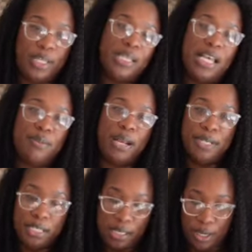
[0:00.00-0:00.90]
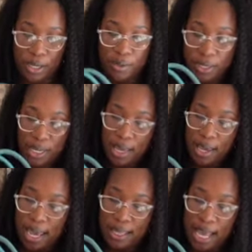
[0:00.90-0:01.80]
that's what I meant to tell you.
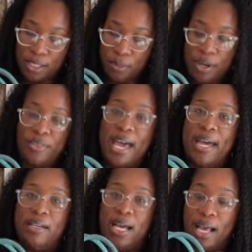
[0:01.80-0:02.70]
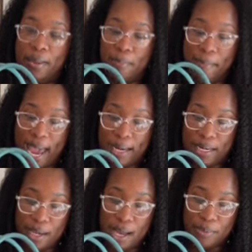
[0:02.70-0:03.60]
And that's where that
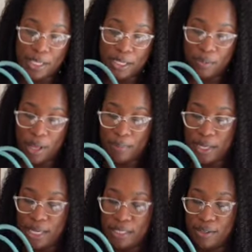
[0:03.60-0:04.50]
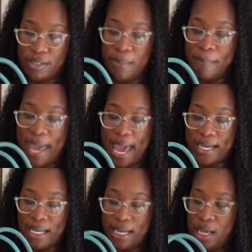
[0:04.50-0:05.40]
magnet comes in as well, because there's a
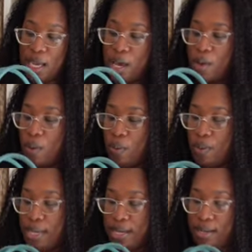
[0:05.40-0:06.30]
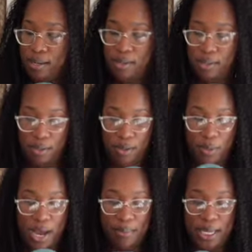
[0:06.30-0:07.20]
magnet on, you
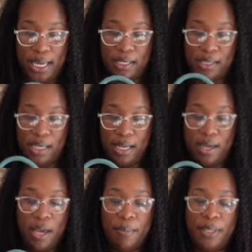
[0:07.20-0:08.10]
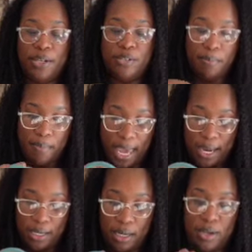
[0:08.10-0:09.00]
probably can't see it, but there's a
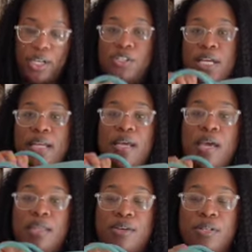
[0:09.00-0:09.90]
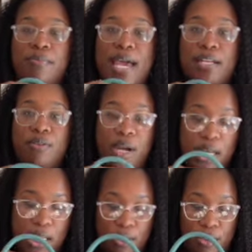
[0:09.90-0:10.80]
magnet. Oh yes, you can. There's a magnet
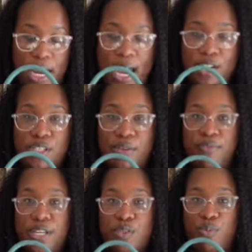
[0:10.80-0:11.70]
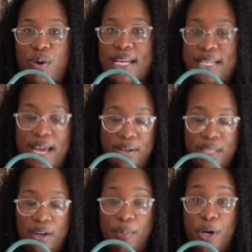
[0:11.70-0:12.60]
right here that actually fits right down
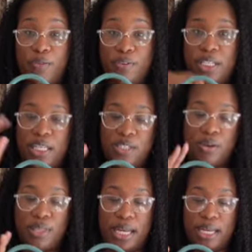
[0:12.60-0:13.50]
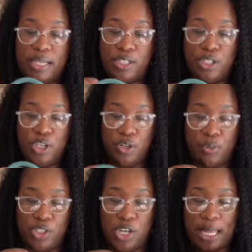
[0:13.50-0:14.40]
in there perfectly so that it is secure,
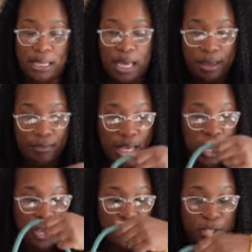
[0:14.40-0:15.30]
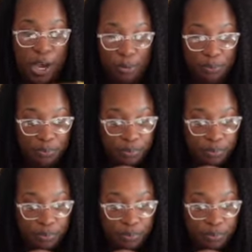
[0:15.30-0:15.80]
which I love. So,